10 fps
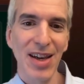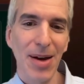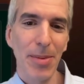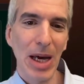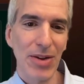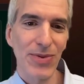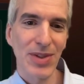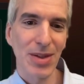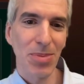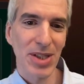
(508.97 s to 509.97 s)
amount of
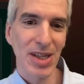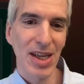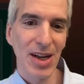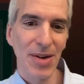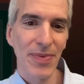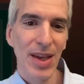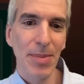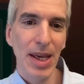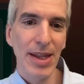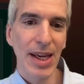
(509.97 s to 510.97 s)
simplicity here.
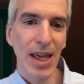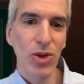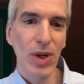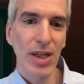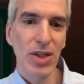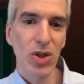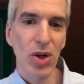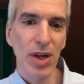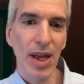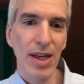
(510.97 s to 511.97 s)
And then again, you can
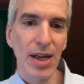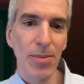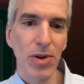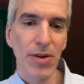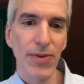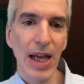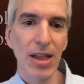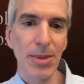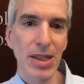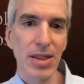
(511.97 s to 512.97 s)
insert any number of
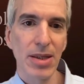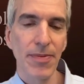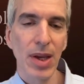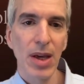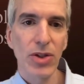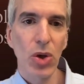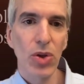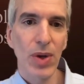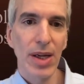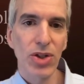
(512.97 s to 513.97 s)
elements. So
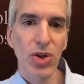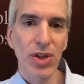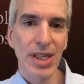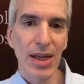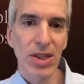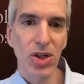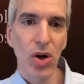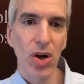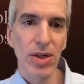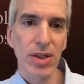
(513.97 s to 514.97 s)
you can insert text
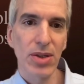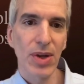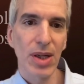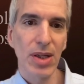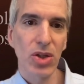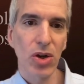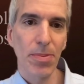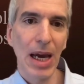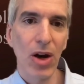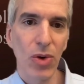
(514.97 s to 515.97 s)
cards, you can
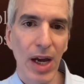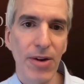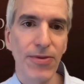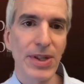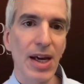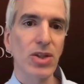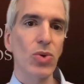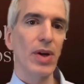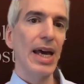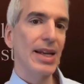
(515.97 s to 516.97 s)
insert paragraph text
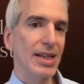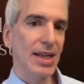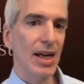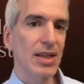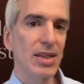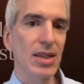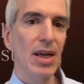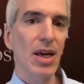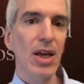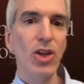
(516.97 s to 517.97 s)
or heading text.
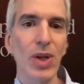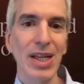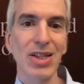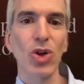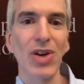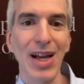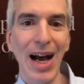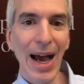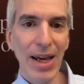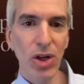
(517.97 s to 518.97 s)
You can insert
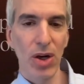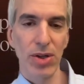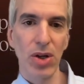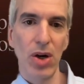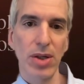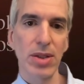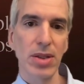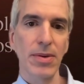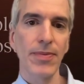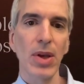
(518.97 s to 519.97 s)
icon
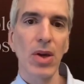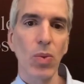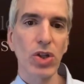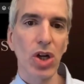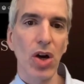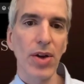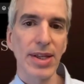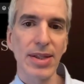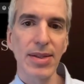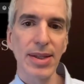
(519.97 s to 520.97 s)
cards, which are
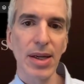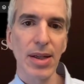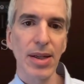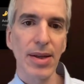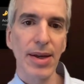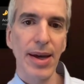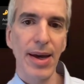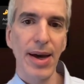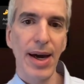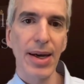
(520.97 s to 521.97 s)
these little
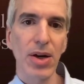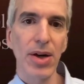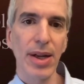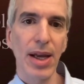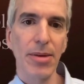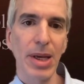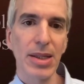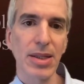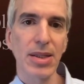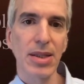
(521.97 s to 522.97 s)
icon
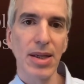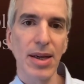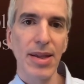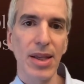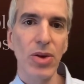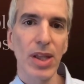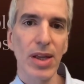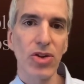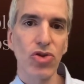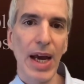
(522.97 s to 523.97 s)
elements that you can
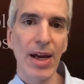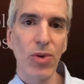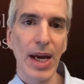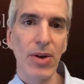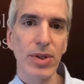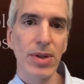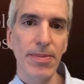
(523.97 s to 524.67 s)
then drag around.